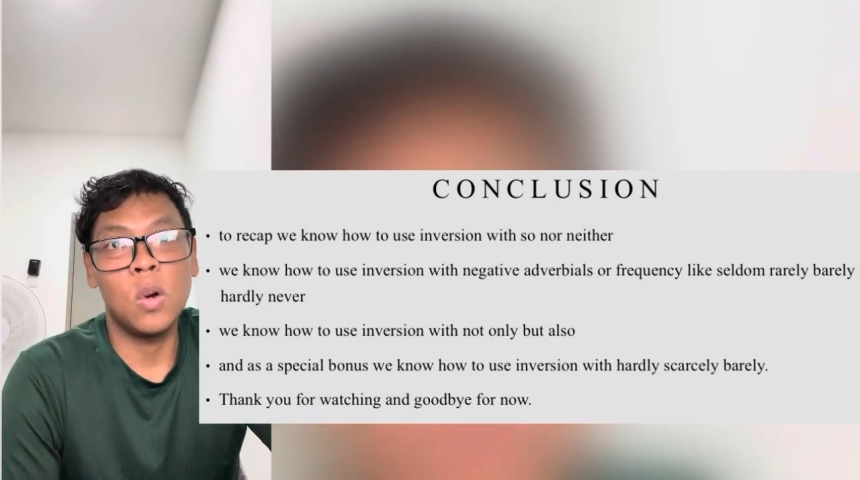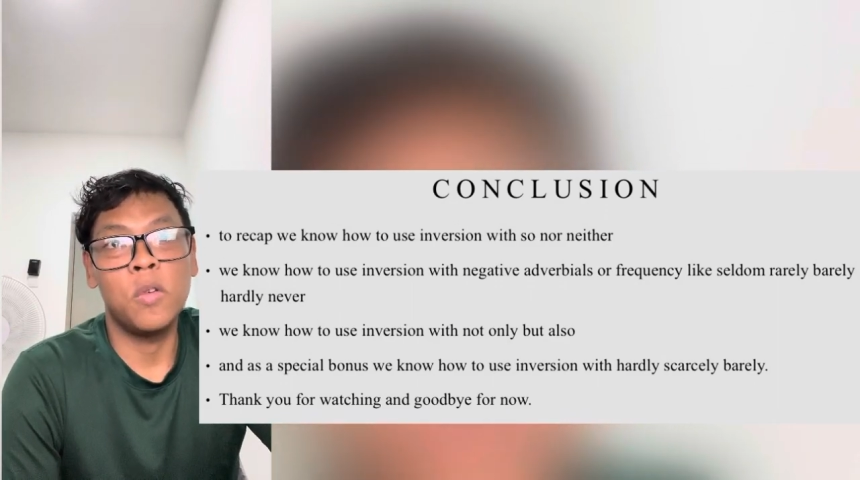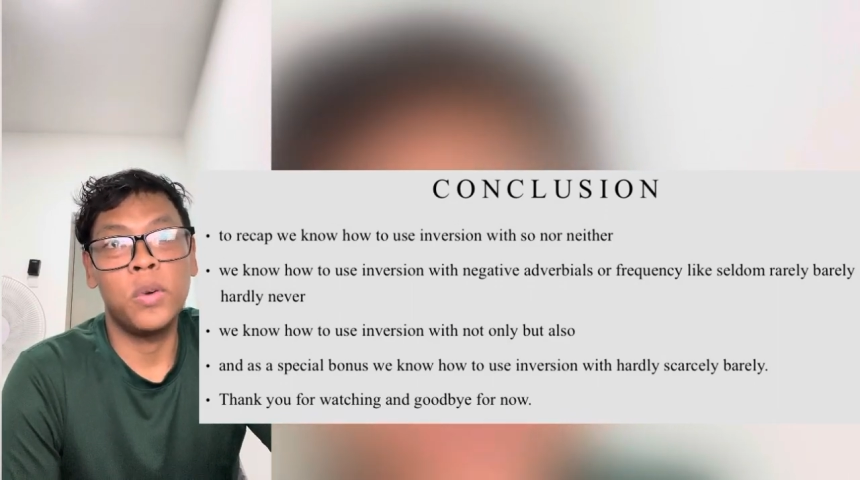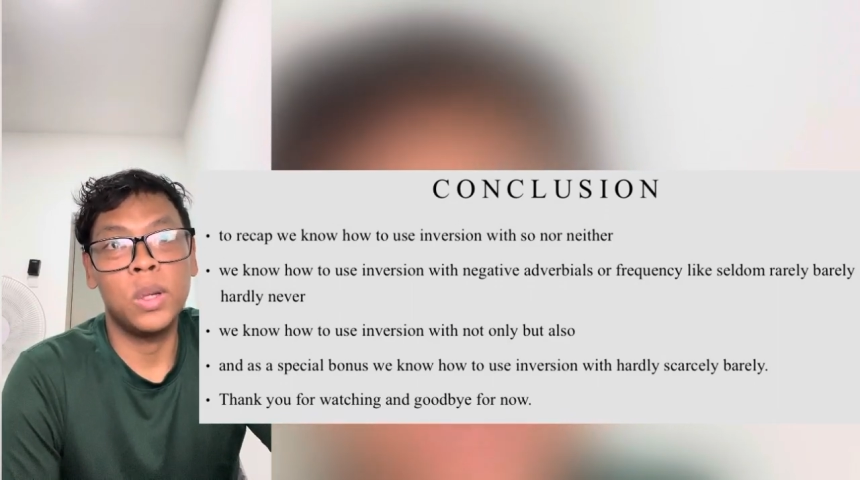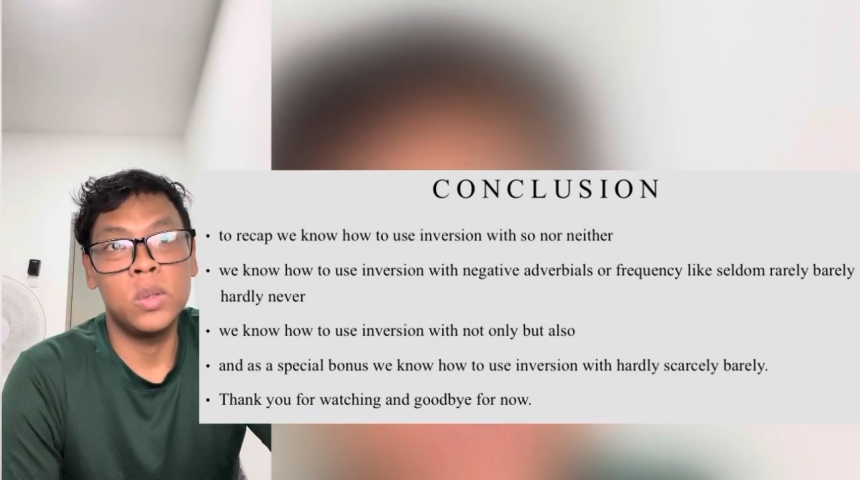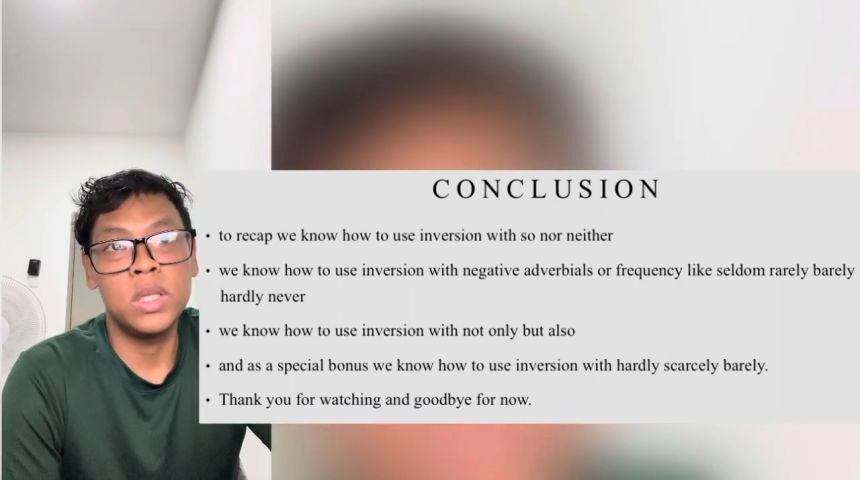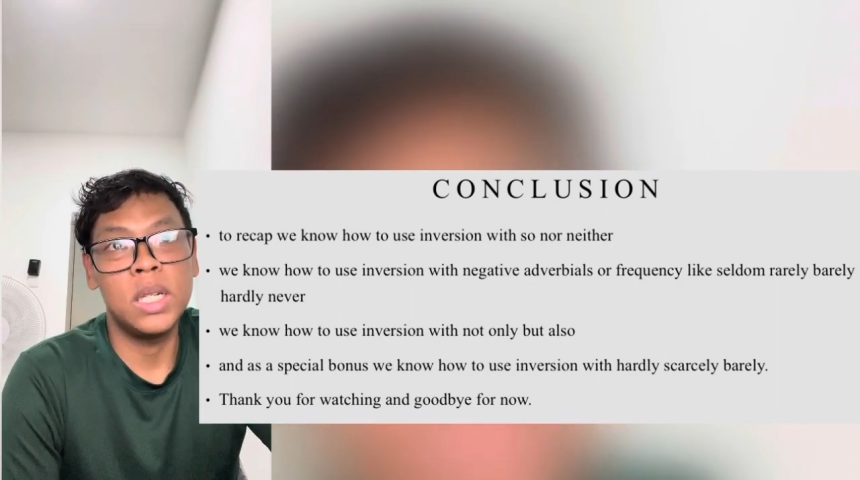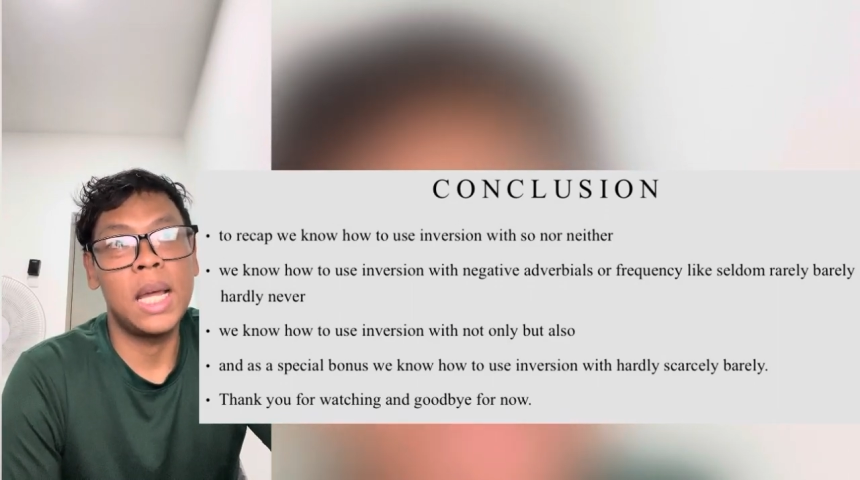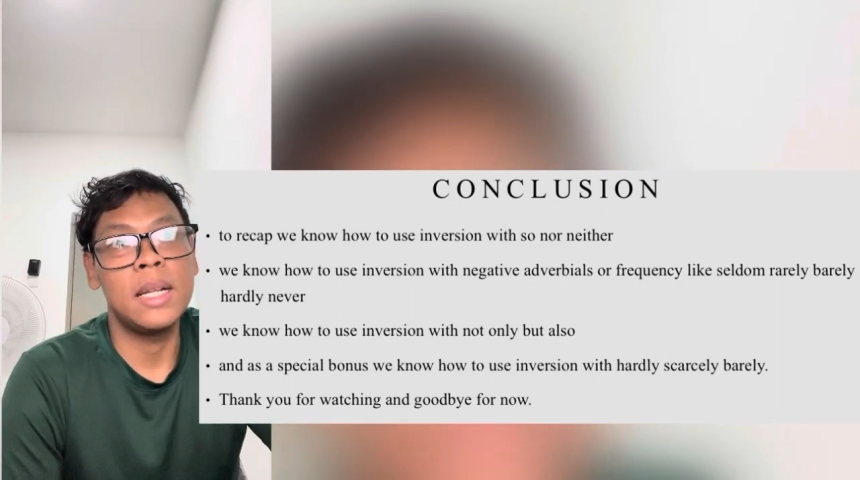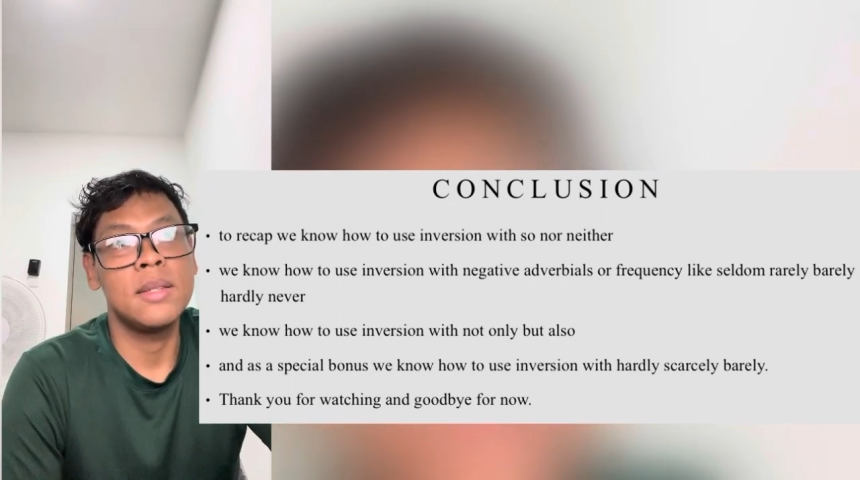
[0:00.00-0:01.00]
or frequency
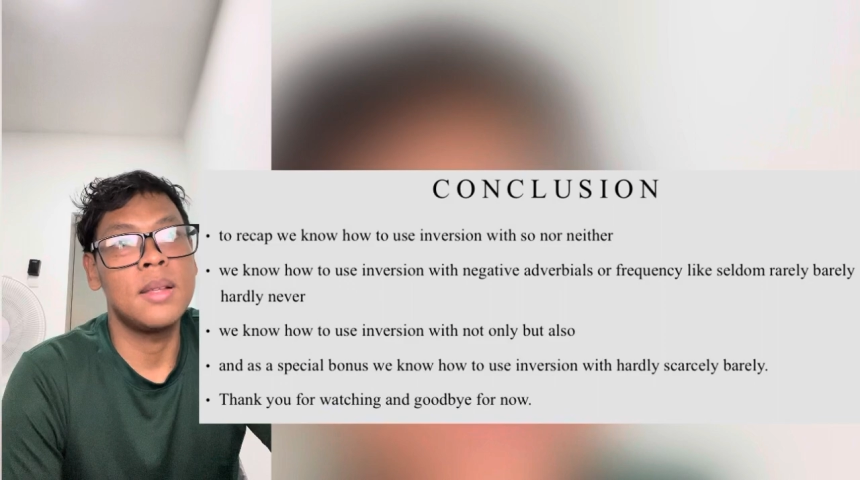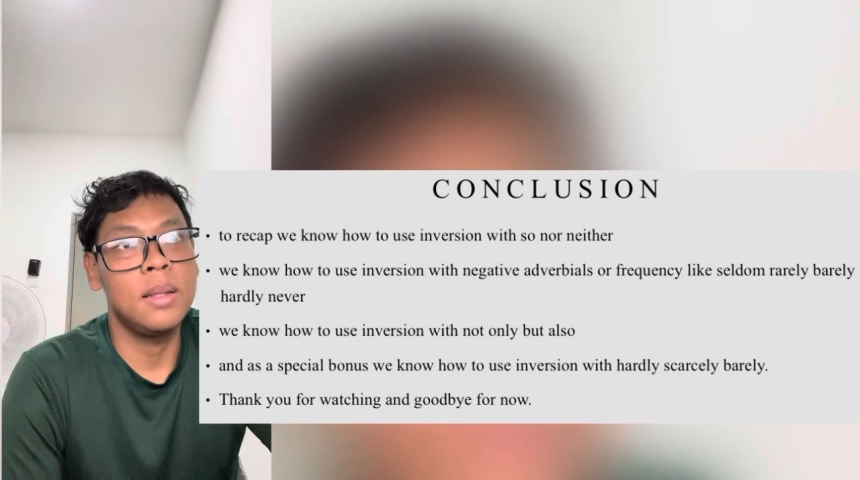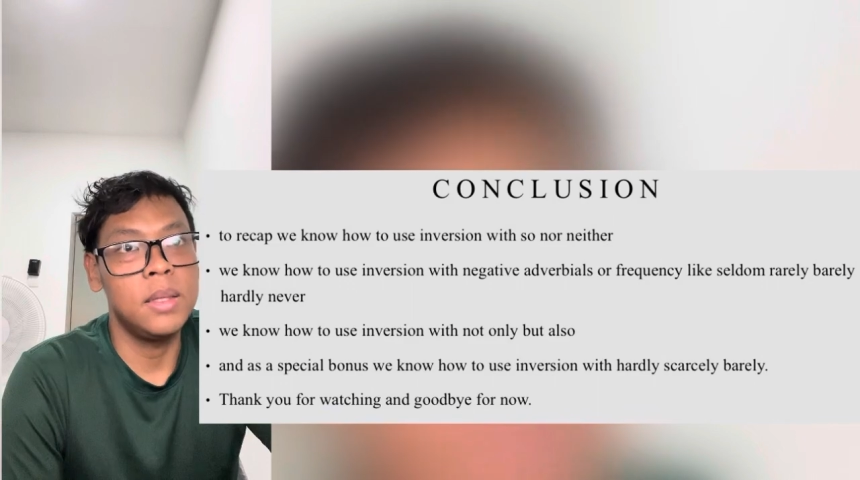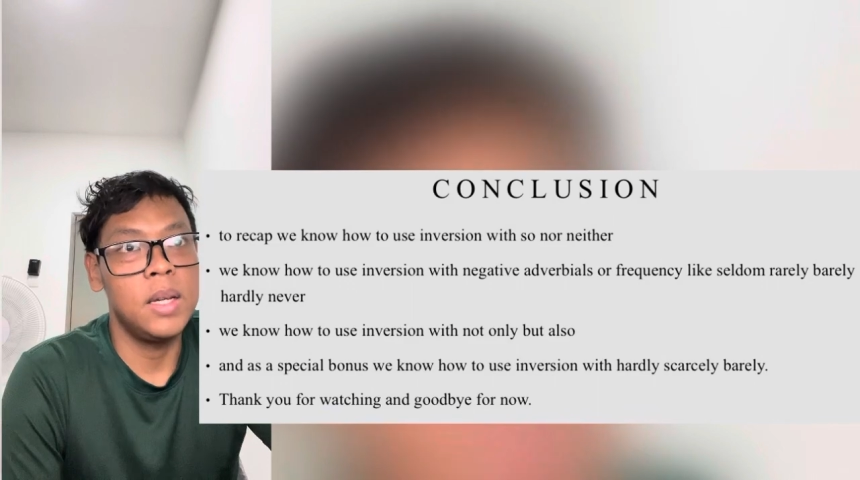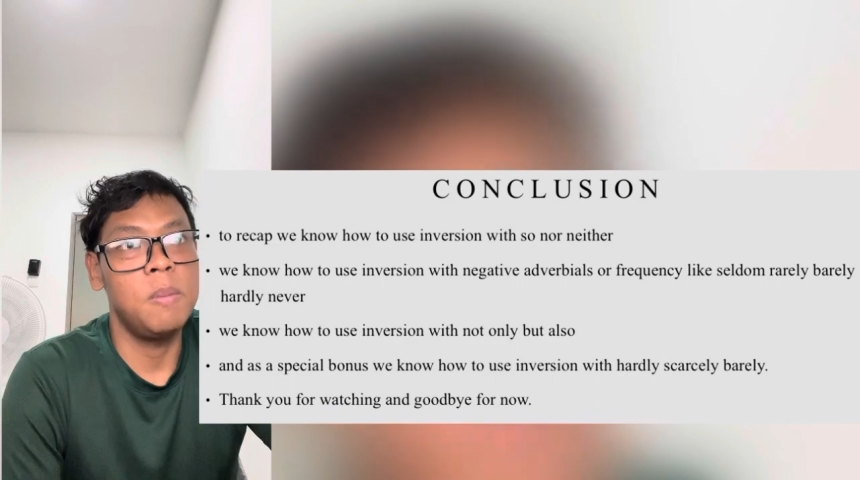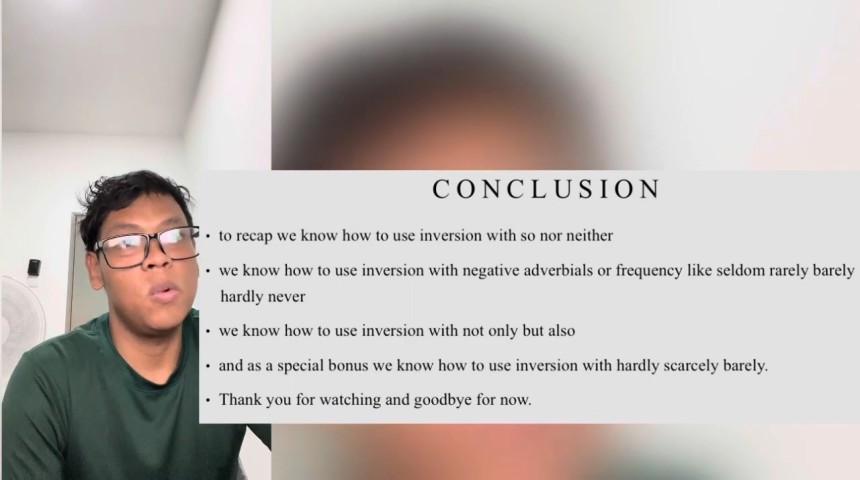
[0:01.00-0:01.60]
like seldom,